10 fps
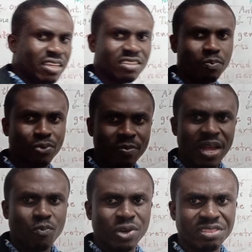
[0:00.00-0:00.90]
there's a
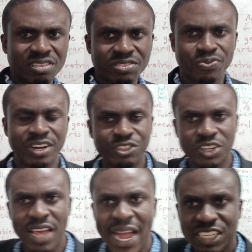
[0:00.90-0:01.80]
problem with this
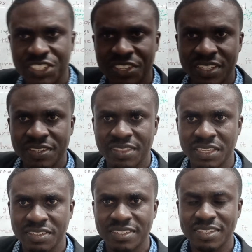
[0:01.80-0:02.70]
pharyngeal arch
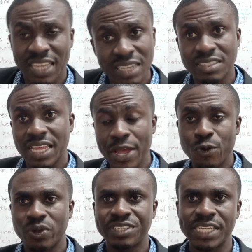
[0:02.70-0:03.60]
things. Yes,
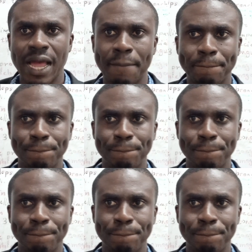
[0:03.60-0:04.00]
aglossia.